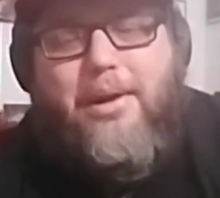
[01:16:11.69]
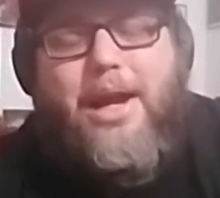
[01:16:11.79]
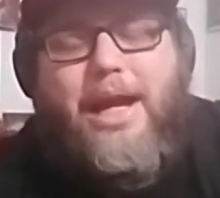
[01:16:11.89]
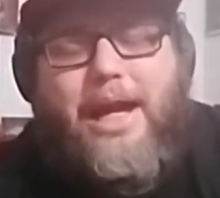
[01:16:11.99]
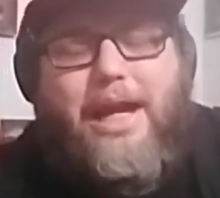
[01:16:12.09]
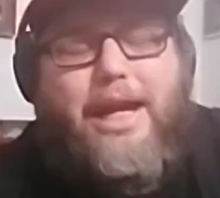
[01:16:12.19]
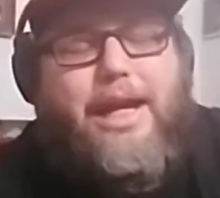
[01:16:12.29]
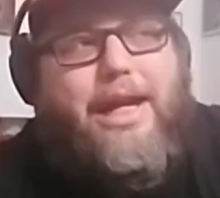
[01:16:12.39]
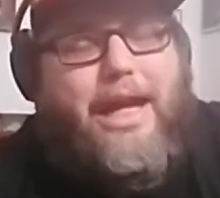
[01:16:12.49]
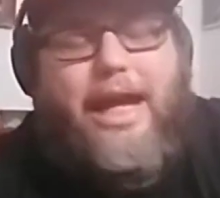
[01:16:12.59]

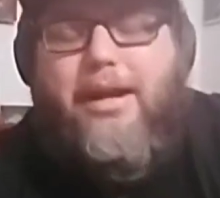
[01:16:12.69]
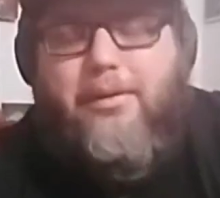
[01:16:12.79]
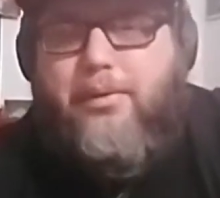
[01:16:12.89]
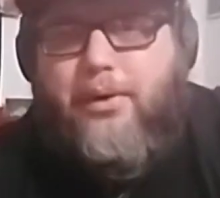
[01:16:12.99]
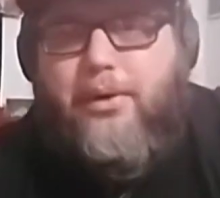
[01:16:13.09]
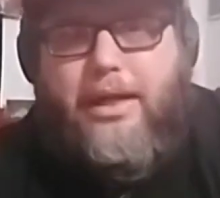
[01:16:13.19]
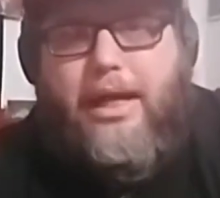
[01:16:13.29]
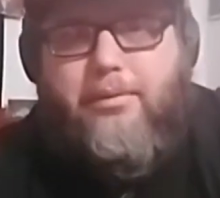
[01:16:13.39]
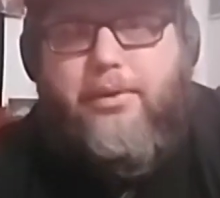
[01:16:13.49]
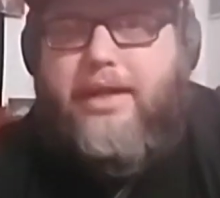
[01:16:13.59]
he
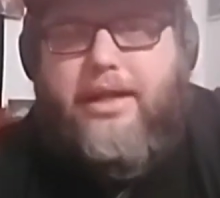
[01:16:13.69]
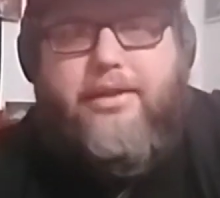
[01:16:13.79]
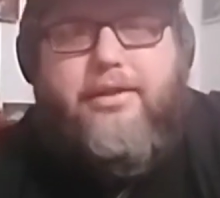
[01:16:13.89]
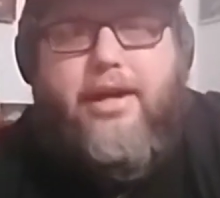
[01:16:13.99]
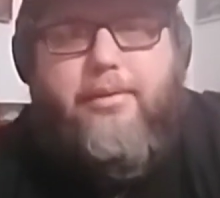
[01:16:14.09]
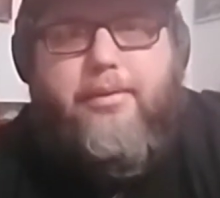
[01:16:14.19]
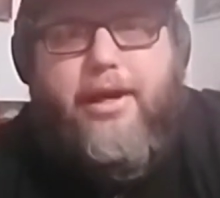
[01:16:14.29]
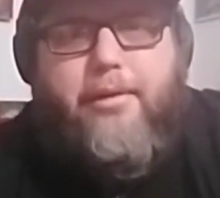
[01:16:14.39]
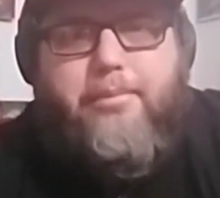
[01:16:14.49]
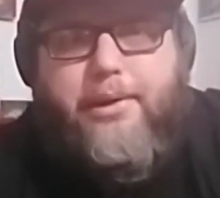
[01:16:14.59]
will take the time to
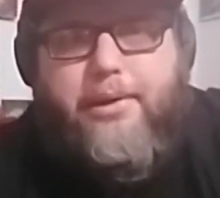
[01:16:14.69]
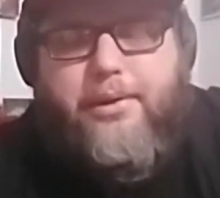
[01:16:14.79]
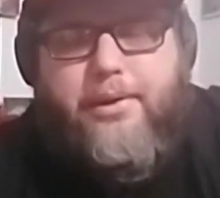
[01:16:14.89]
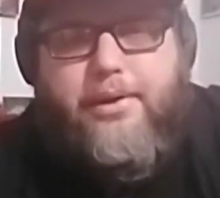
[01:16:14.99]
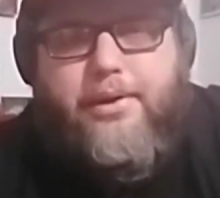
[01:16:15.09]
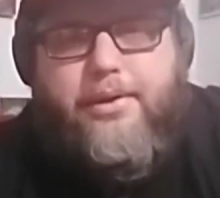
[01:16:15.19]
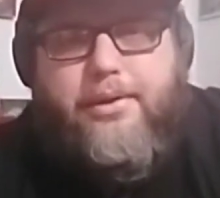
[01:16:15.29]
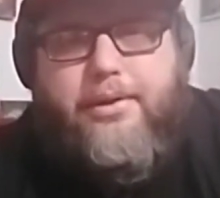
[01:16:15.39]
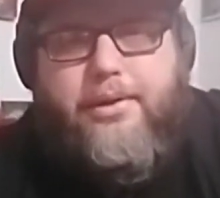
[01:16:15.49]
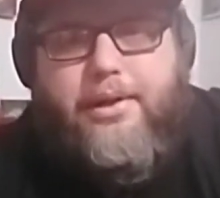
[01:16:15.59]
help you.
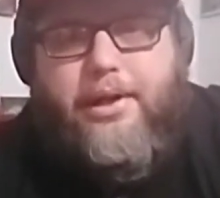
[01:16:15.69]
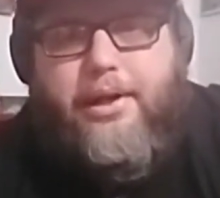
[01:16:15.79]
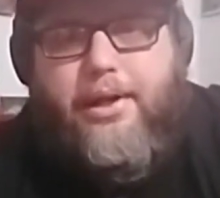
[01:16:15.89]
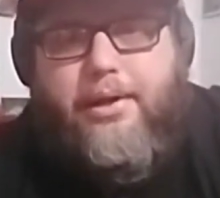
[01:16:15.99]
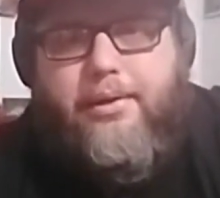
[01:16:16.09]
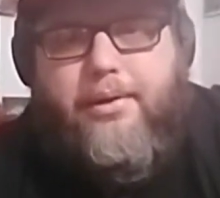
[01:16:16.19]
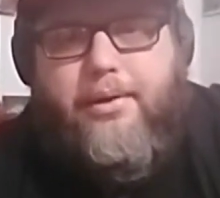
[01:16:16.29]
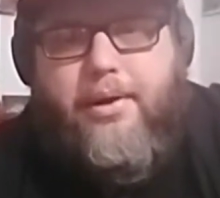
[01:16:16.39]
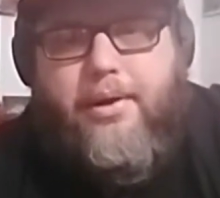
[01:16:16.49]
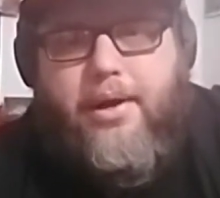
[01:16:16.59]
You know,
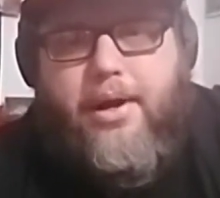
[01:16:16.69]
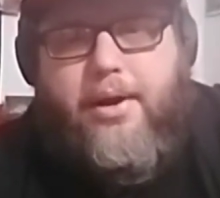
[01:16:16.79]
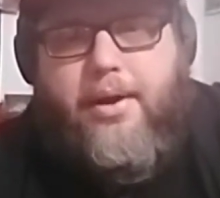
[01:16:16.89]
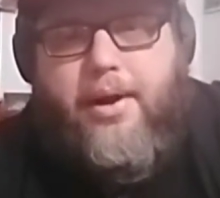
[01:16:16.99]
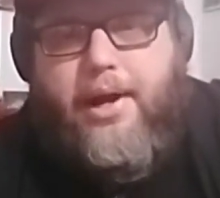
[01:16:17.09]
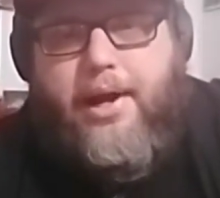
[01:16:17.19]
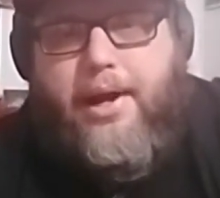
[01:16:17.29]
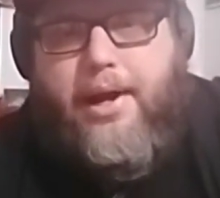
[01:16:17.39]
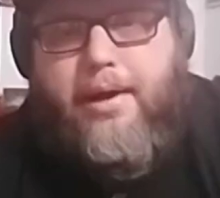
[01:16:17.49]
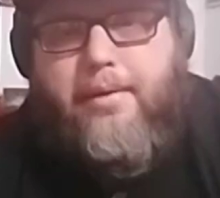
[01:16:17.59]

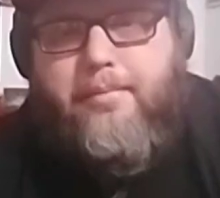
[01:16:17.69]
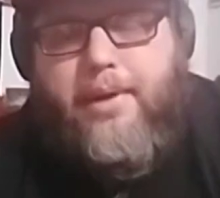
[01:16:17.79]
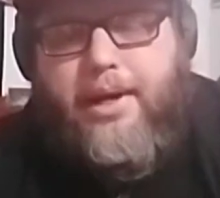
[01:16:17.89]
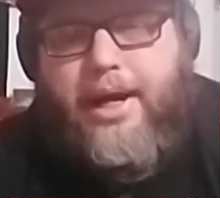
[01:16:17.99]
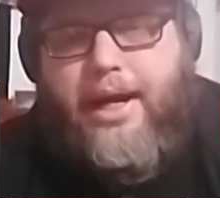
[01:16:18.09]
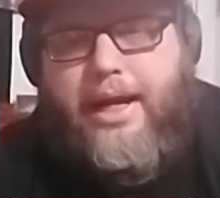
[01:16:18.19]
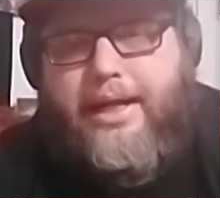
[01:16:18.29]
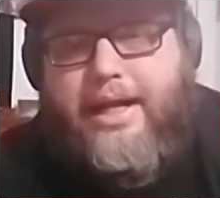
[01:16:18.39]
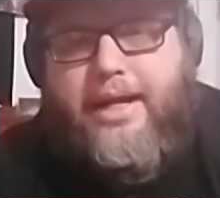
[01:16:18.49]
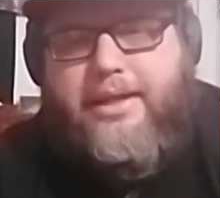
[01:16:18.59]
and I
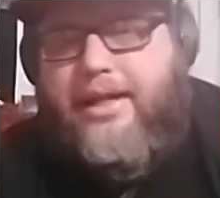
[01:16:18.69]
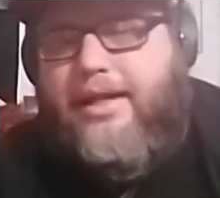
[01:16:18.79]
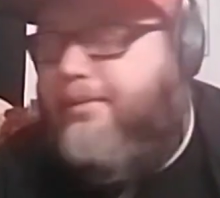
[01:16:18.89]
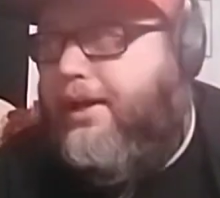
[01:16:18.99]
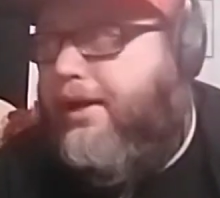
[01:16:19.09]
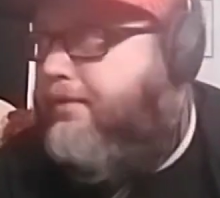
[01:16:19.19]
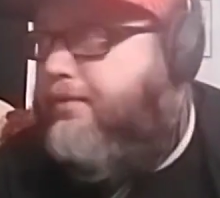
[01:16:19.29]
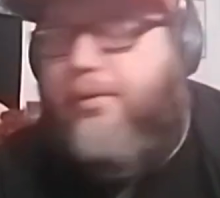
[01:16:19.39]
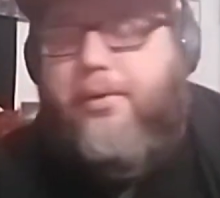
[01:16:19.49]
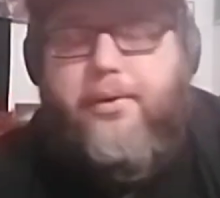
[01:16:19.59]
can't thank him enough
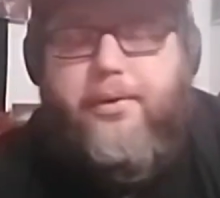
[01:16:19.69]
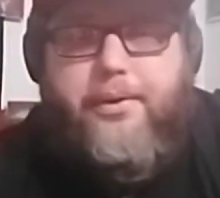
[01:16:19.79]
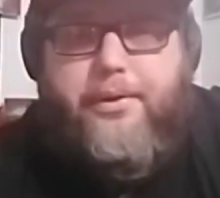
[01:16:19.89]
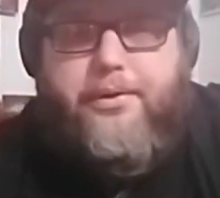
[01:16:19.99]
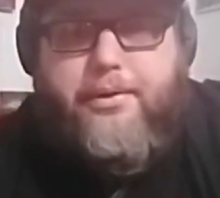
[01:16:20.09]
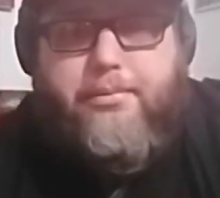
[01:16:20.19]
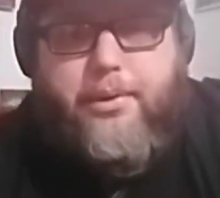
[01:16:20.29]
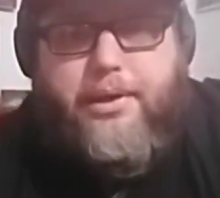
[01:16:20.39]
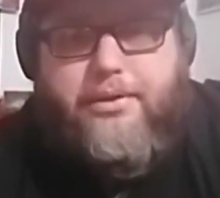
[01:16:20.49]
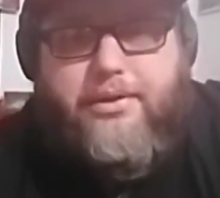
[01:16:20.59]
for the support
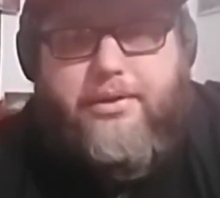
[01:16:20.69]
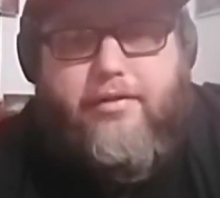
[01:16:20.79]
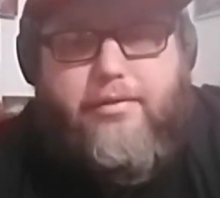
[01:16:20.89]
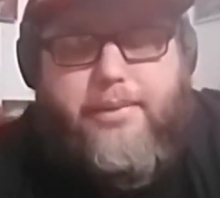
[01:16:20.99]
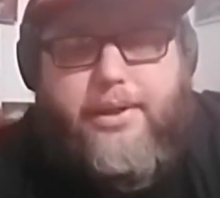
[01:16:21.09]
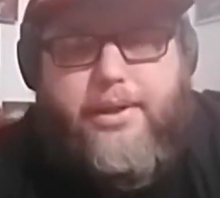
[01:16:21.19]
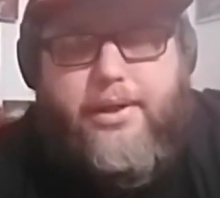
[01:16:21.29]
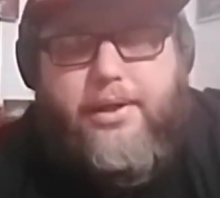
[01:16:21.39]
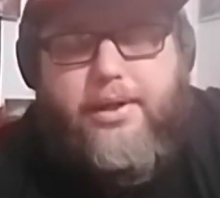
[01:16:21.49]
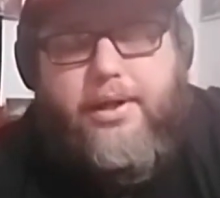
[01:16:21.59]
he's given me
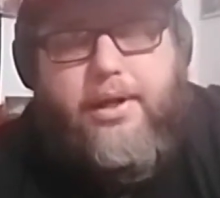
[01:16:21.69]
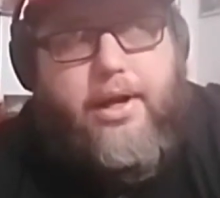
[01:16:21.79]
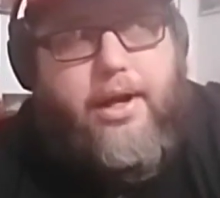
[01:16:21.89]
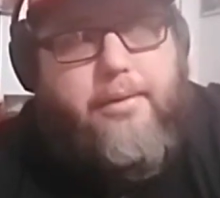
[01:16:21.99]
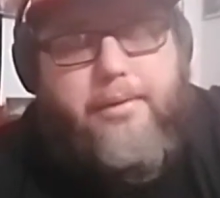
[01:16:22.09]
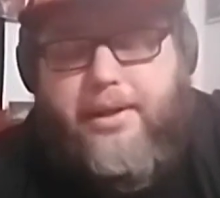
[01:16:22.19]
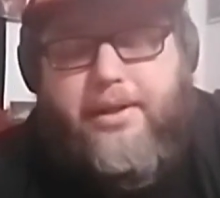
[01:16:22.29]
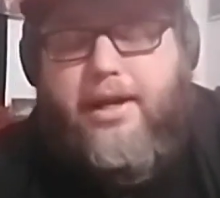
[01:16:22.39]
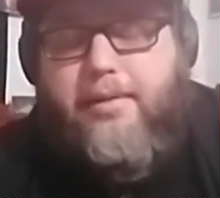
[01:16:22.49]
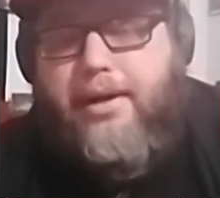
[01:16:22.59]
in the
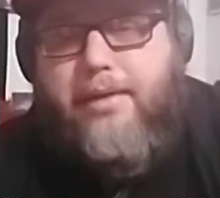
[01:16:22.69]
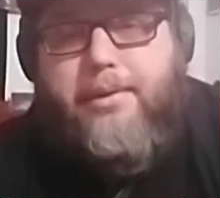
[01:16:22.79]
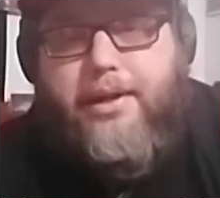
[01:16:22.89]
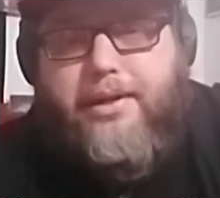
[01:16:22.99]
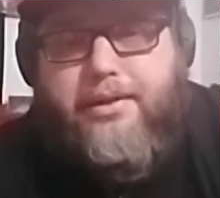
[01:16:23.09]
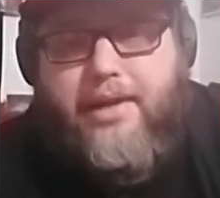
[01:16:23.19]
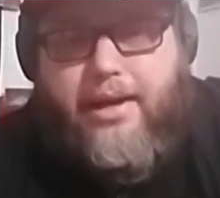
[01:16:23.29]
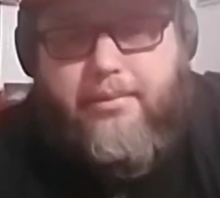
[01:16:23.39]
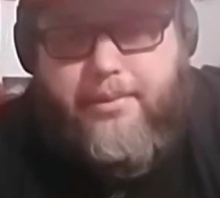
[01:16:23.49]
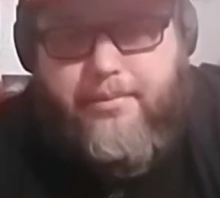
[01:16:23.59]
time that I've been on this app.